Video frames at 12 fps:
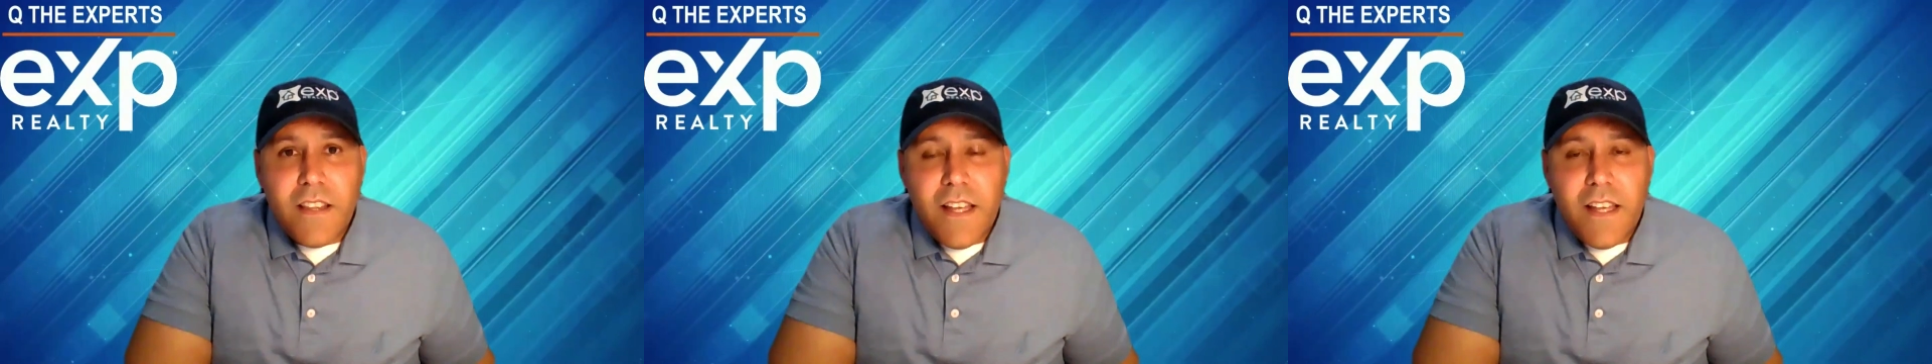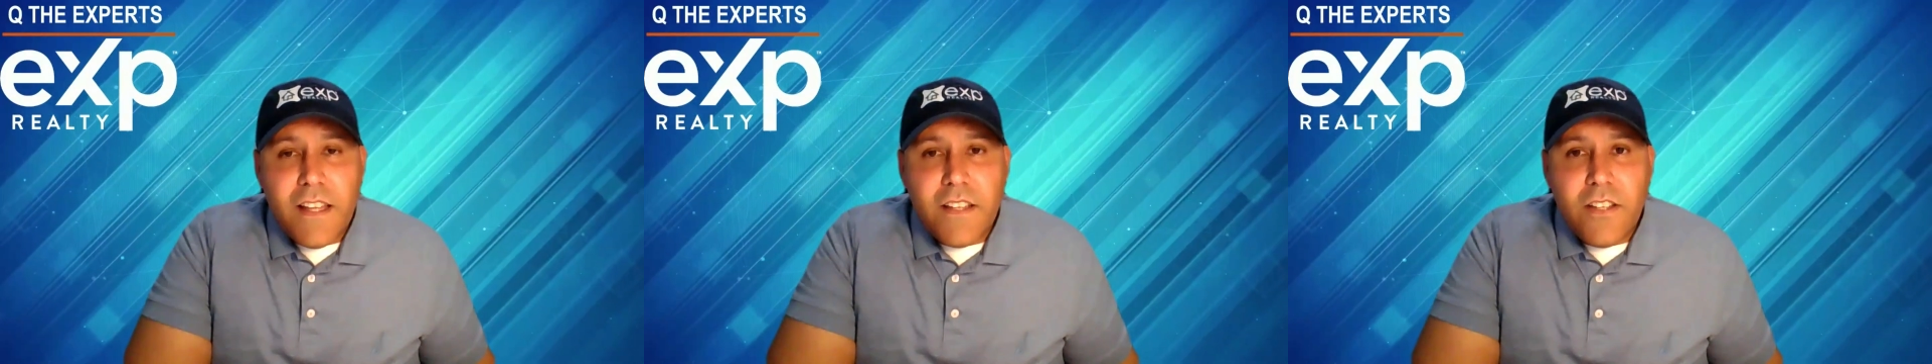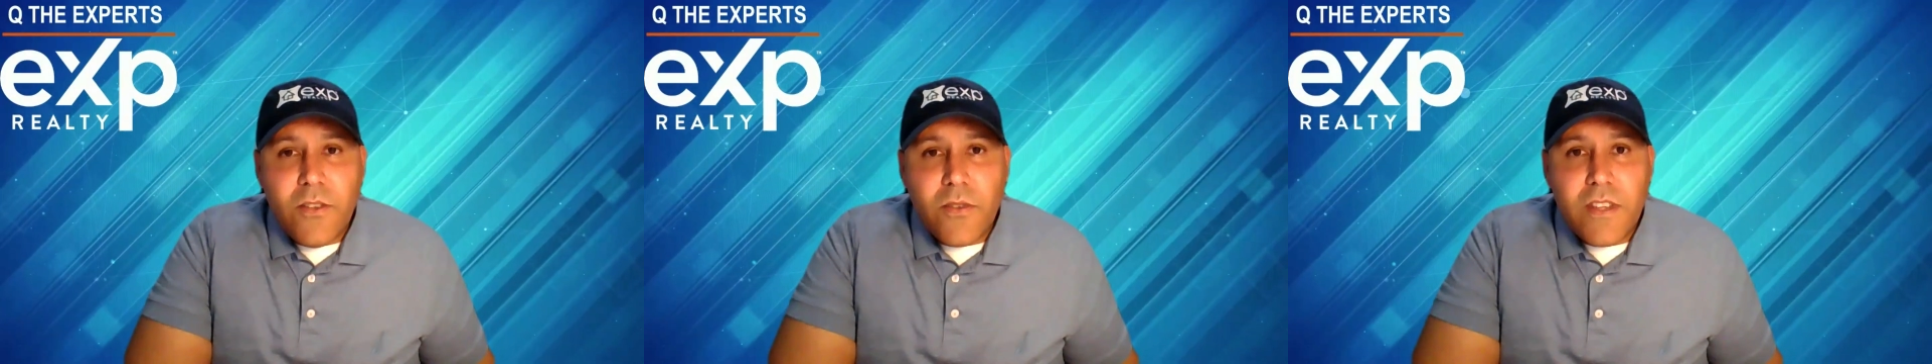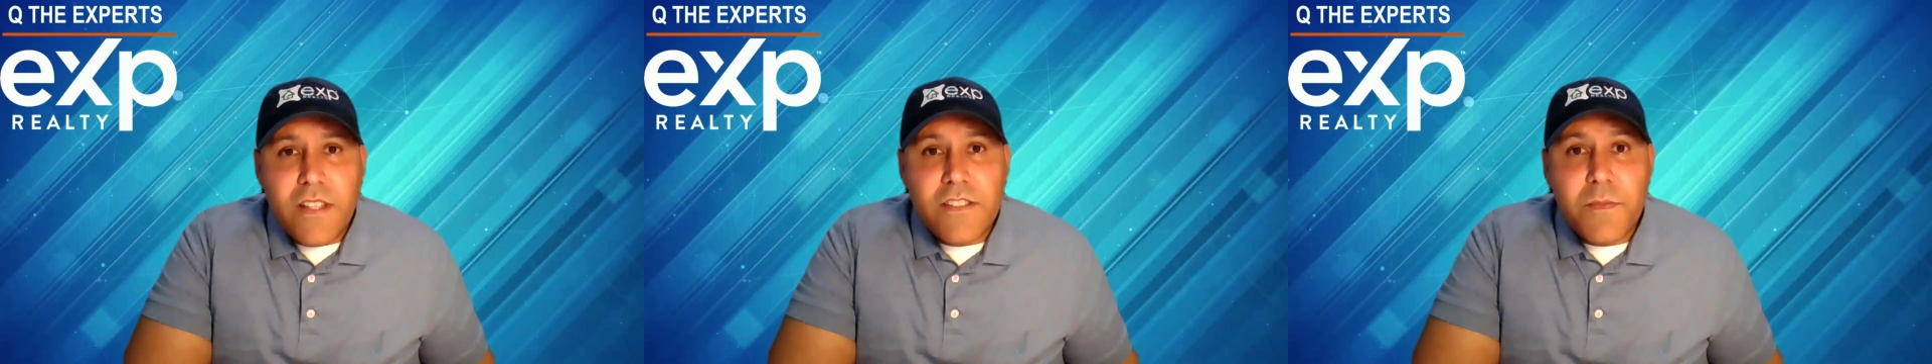that
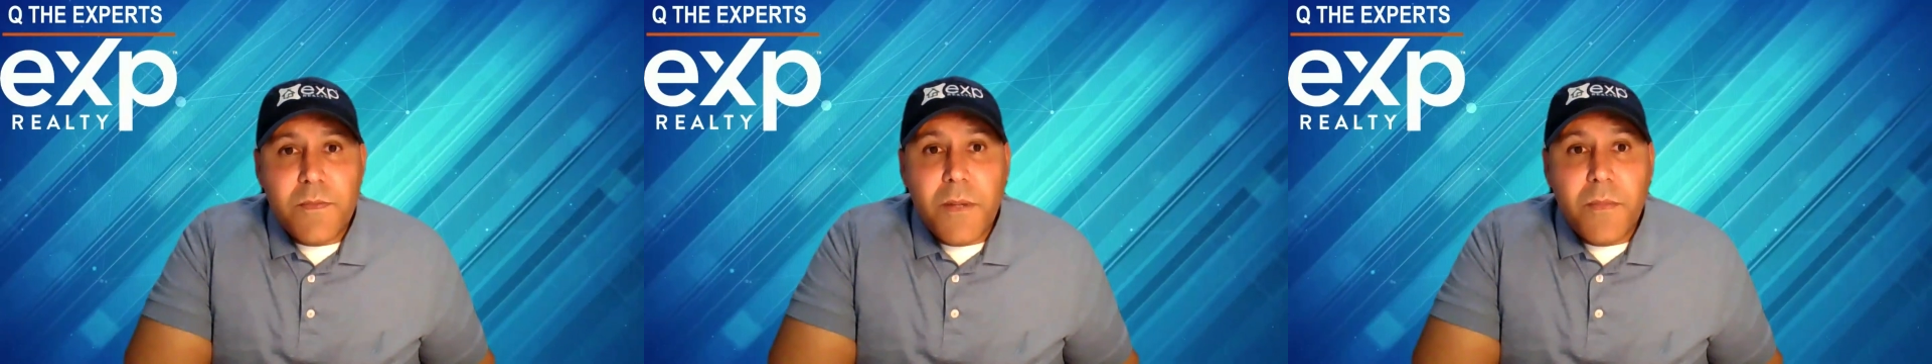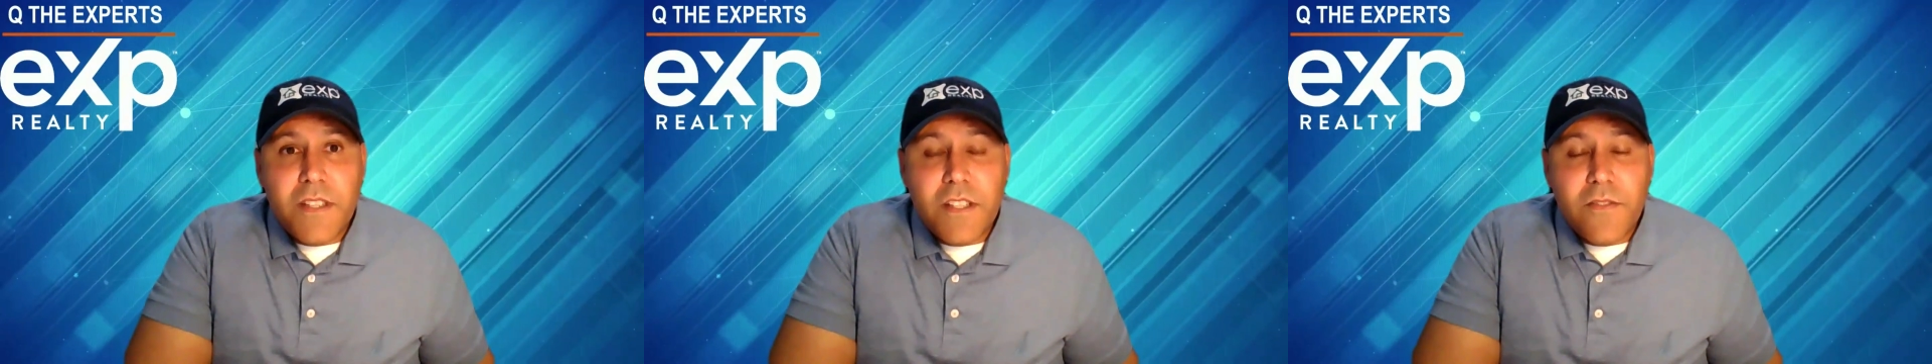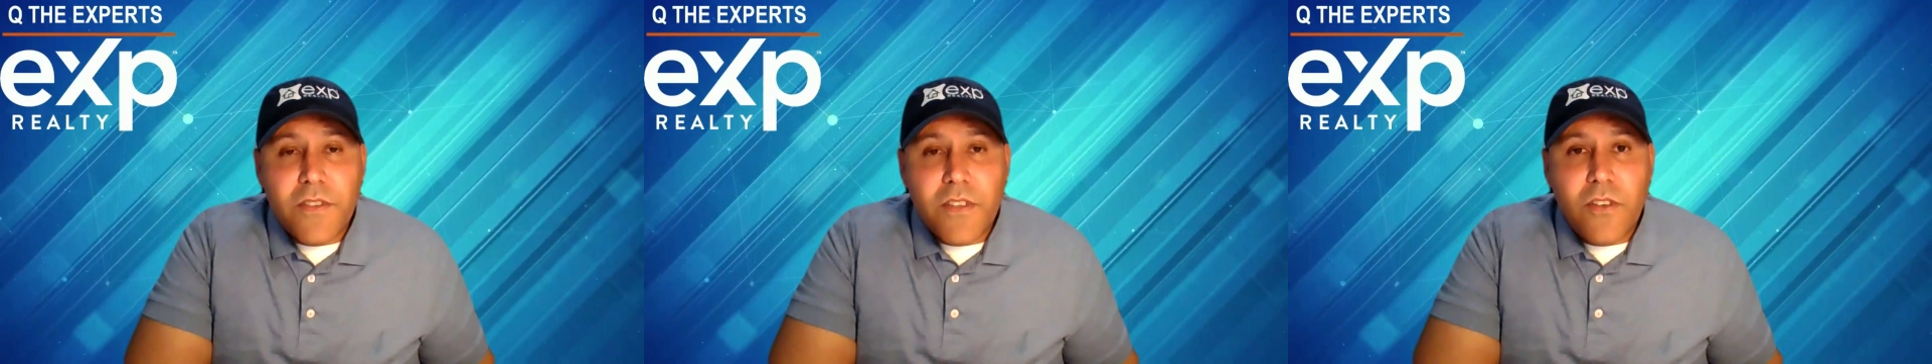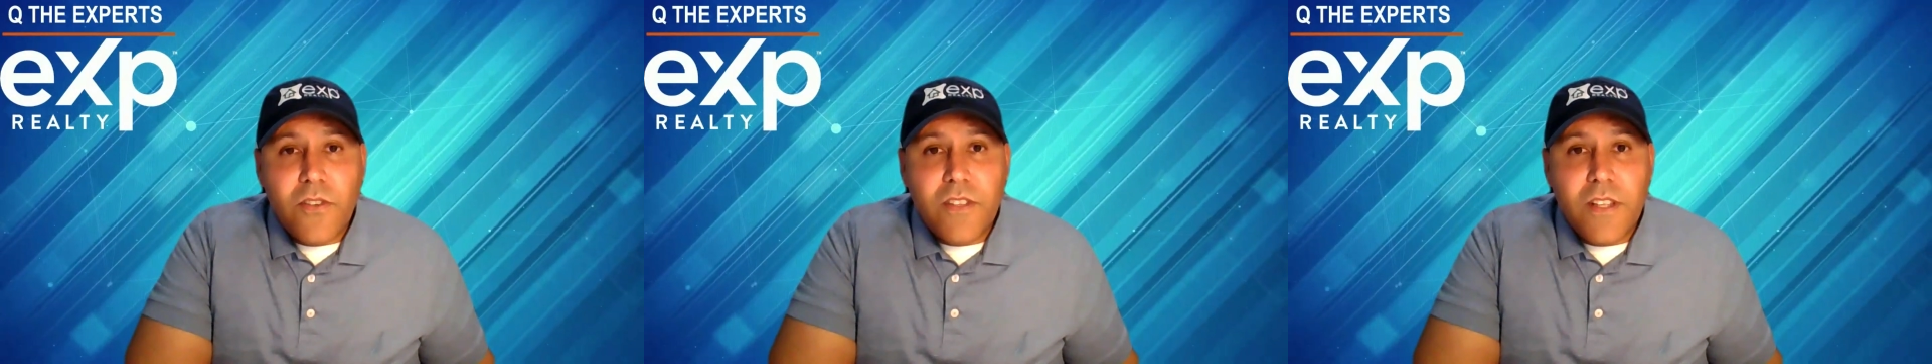things may be
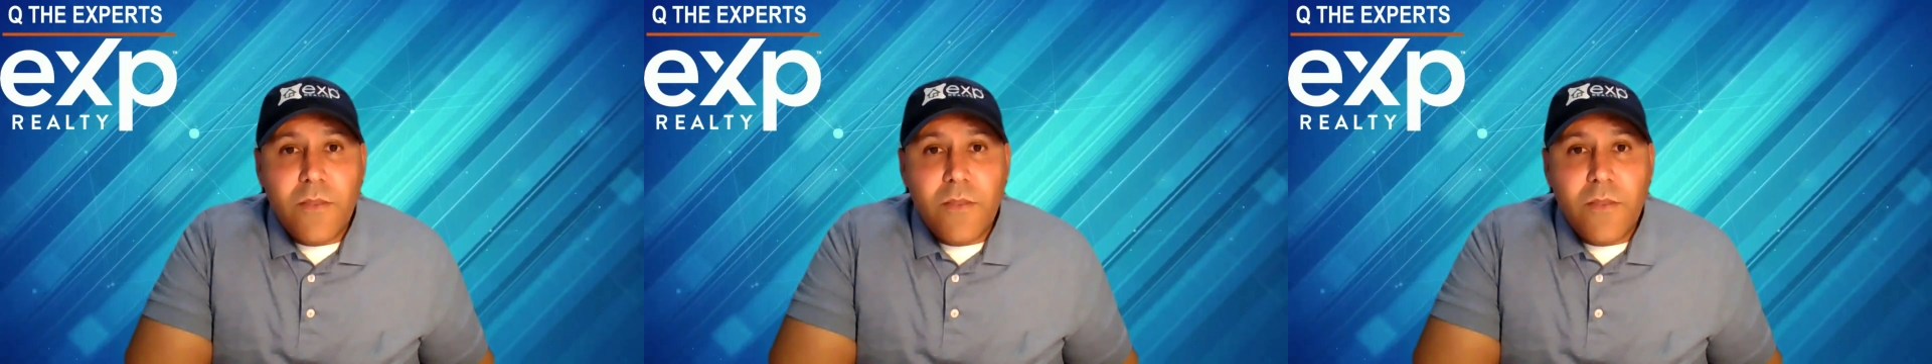difficult,